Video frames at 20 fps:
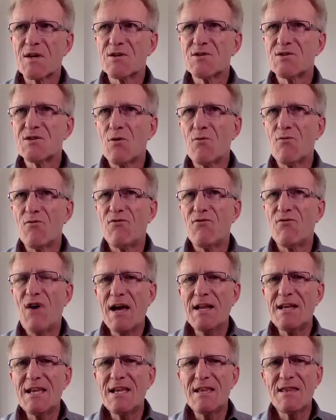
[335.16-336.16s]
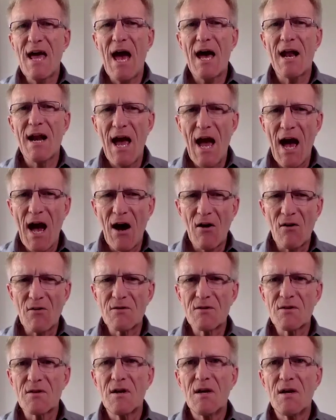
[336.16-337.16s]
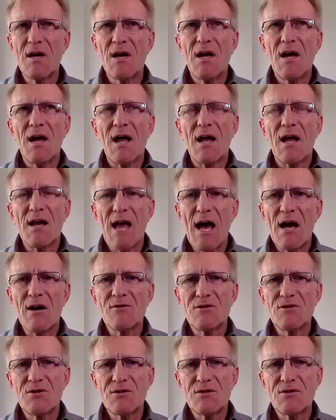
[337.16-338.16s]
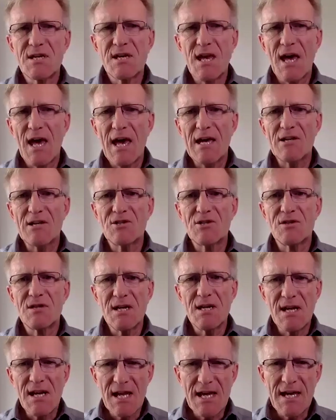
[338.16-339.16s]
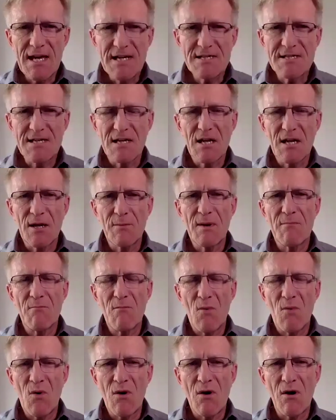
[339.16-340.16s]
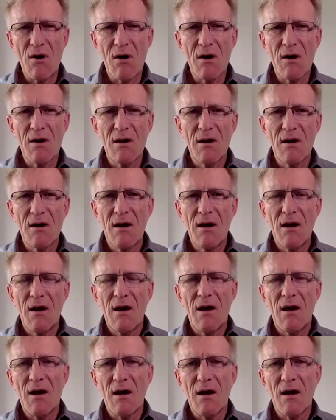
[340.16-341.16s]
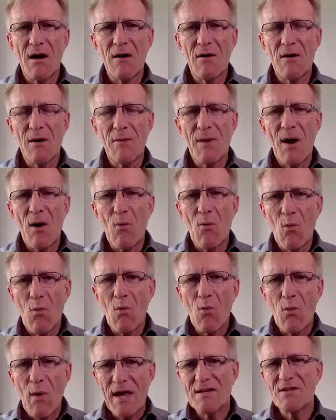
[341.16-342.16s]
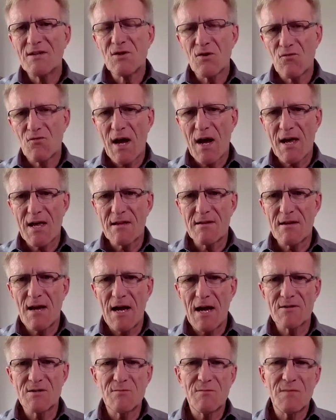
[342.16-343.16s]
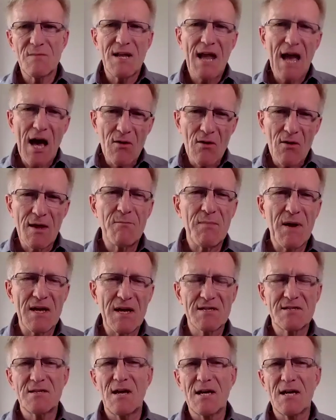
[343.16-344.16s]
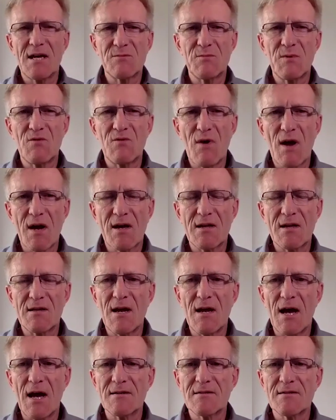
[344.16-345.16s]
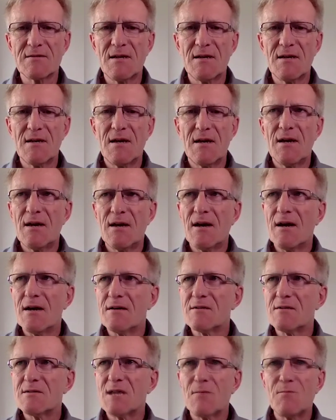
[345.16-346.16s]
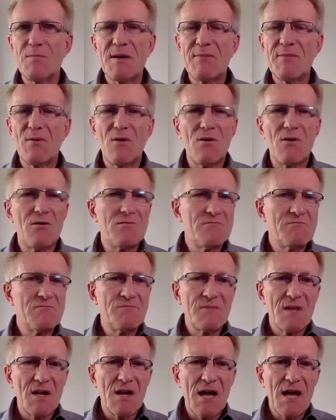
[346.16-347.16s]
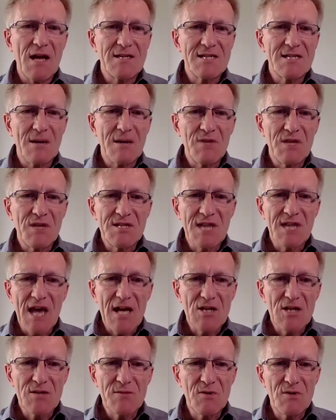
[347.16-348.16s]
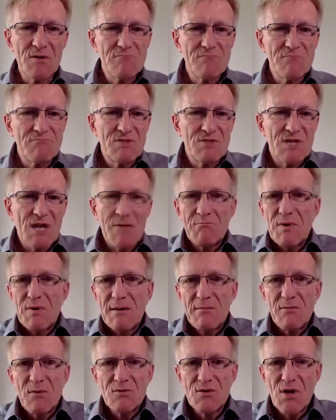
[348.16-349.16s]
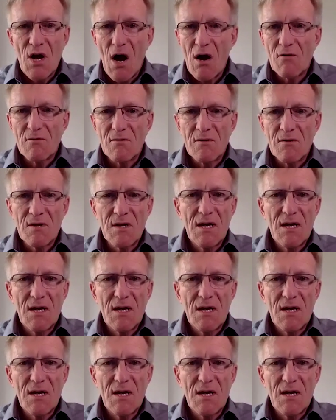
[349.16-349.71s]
So finding that out allows you to gauge the needs a little bit more about when to recognize them and how they best like to be recognized. Some people like something tangible, some people don't.